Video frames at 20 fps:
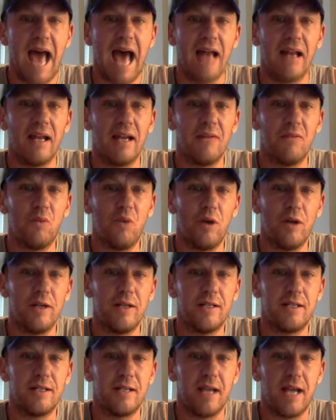Allen,
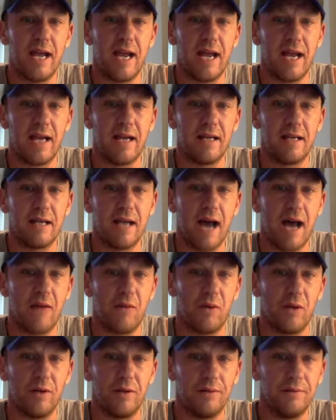Woods, and
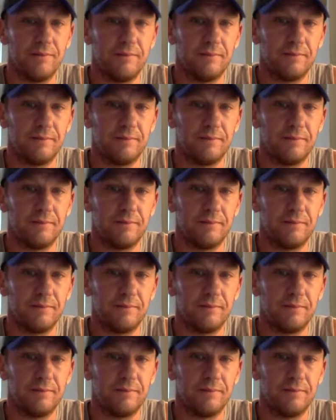Godwin.